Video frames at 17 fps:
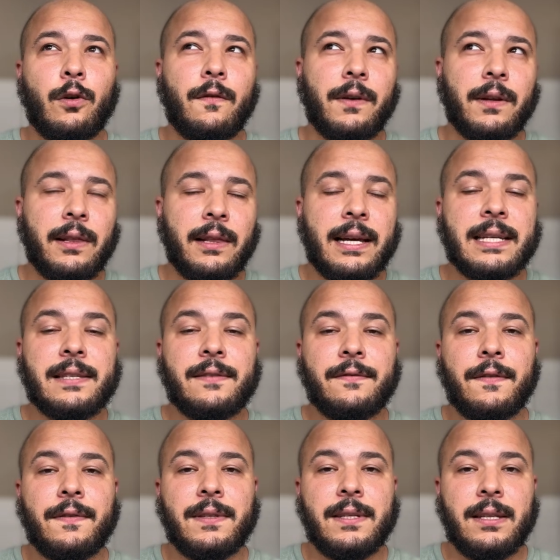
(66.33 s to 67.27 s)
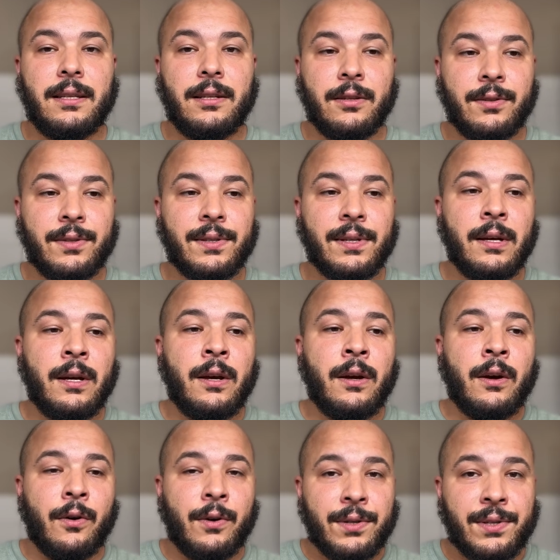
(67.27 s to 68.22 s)
over the last 15 years
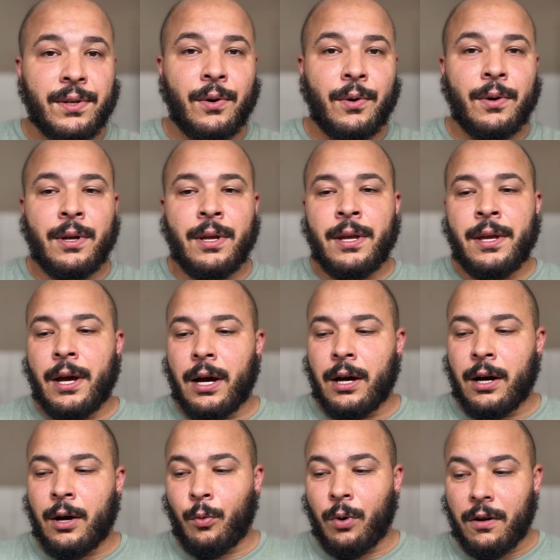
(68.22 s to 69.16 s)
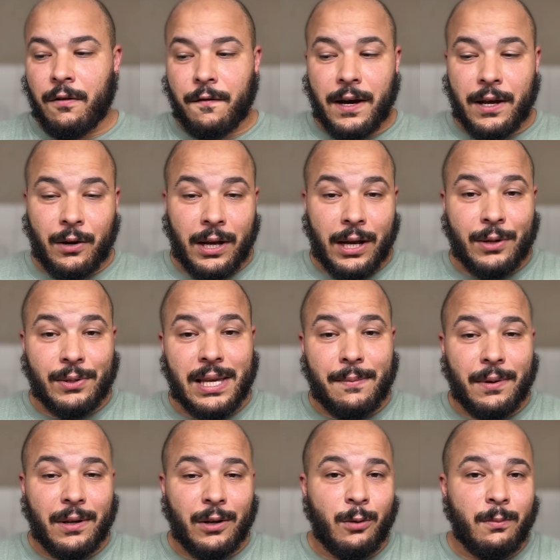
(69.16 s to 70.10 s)
or so. One final
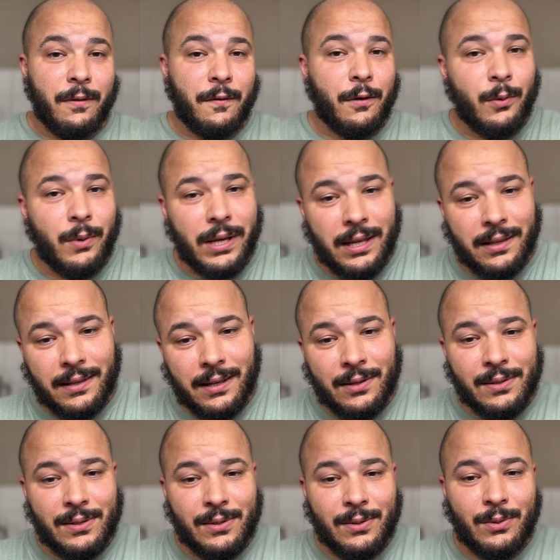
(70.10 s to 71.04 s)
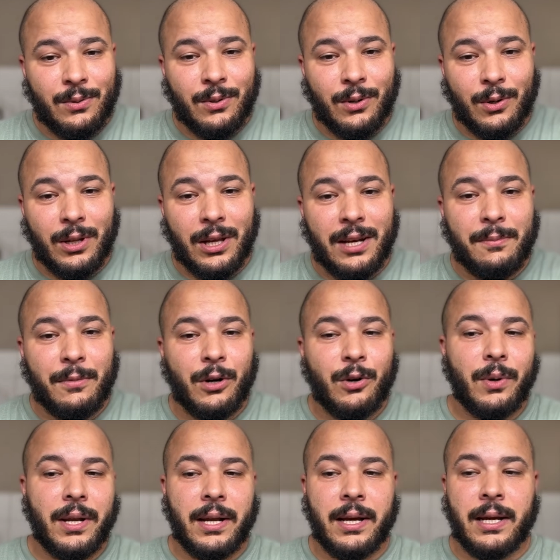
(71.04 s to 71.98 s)
housekeeping note before we get down to Rhulani
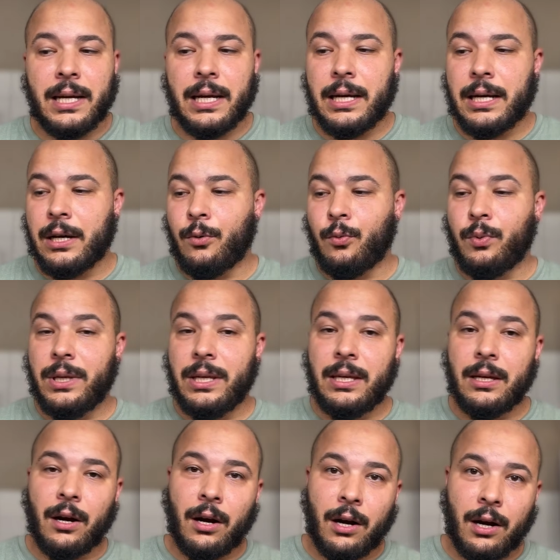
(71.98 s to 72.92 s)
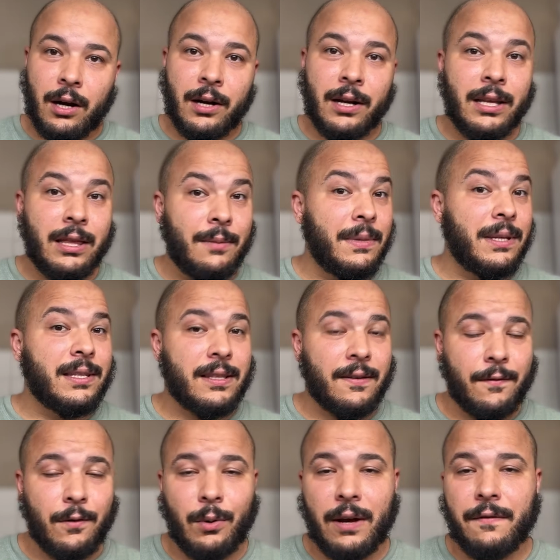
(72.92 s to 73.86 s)
Mokwena. We are in the midst
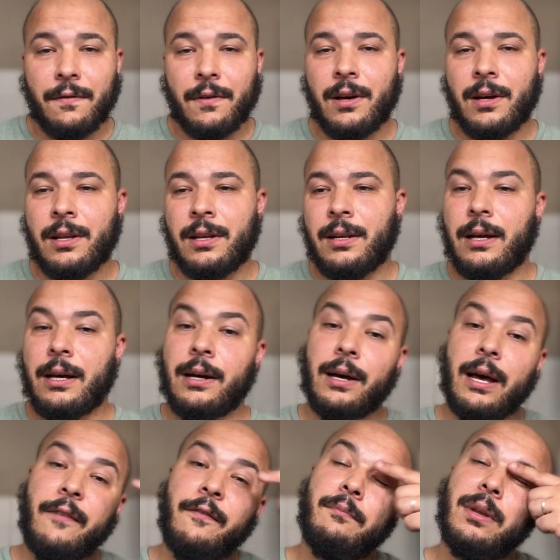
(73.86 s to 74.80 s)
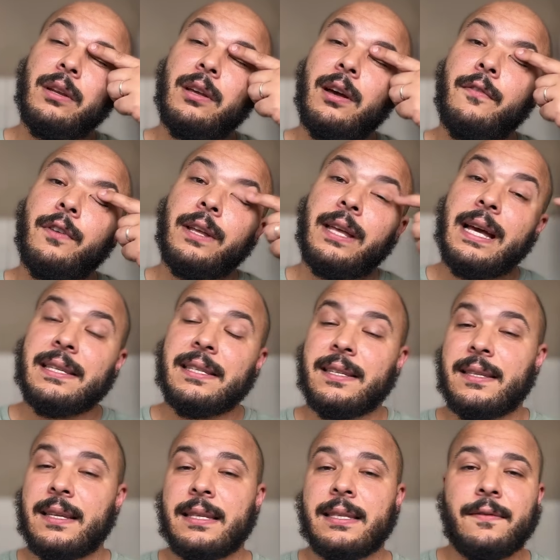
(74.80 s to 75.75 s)
of a WFCON. Haven't been covering it as
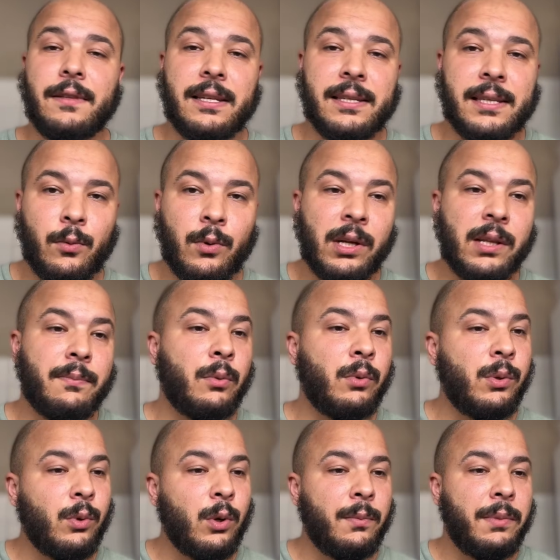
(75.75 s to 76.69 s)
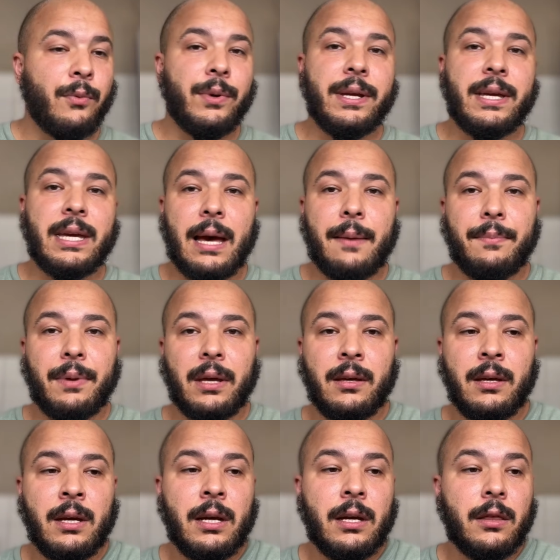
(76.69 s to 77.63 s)
extensively as I want, but we will be recapping
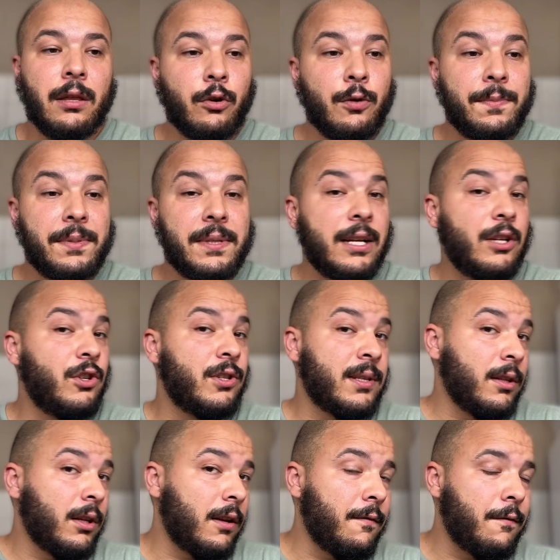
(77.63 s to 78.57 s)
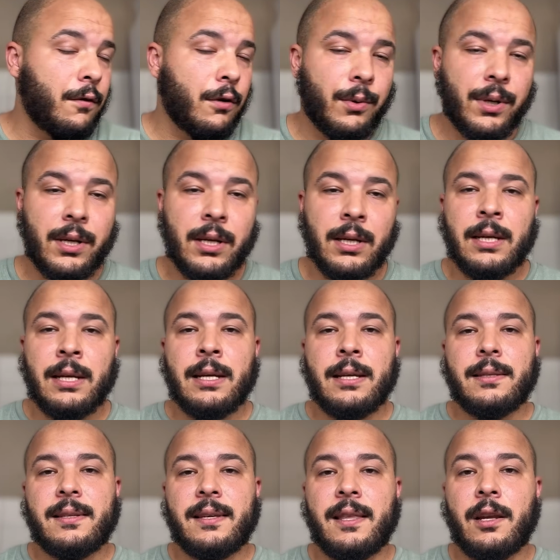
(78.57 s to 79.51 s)
the group stages and looking forward
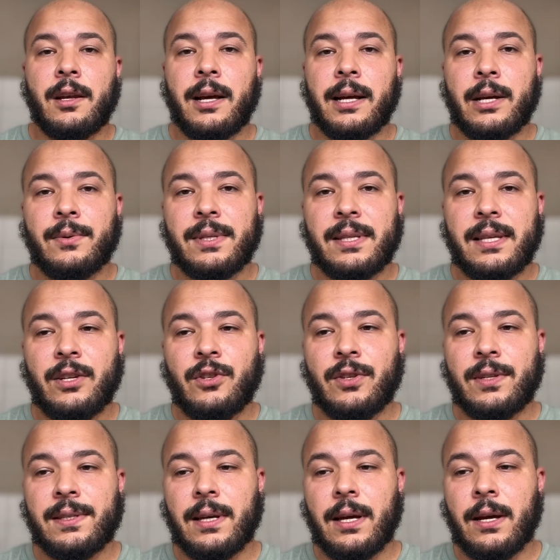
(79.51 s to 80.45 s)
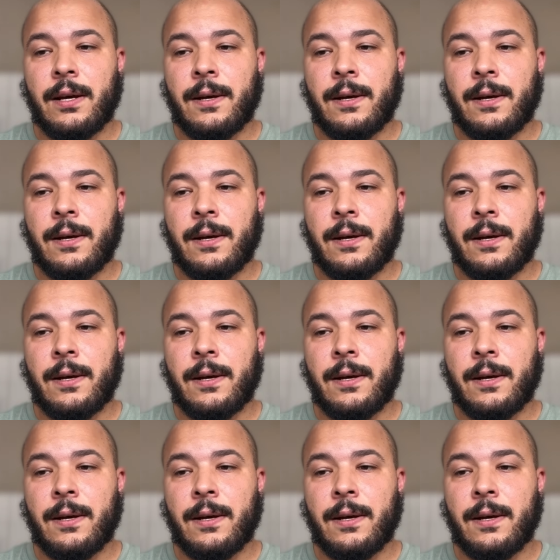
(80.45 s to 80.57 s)
to the knockout stages